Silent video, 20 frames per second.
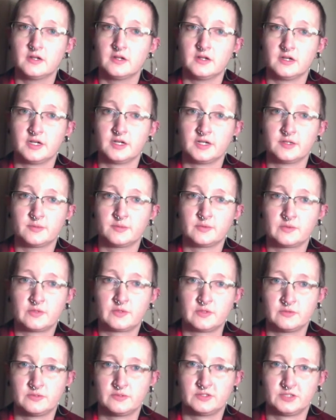I will
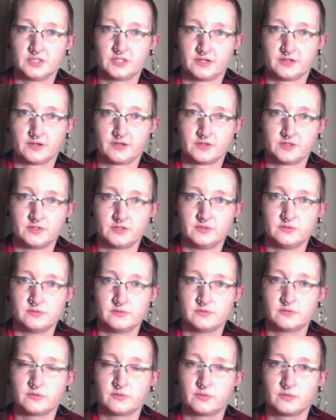do a shout out to
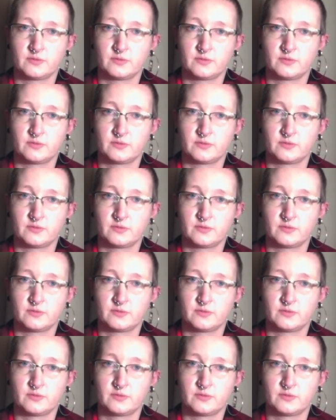you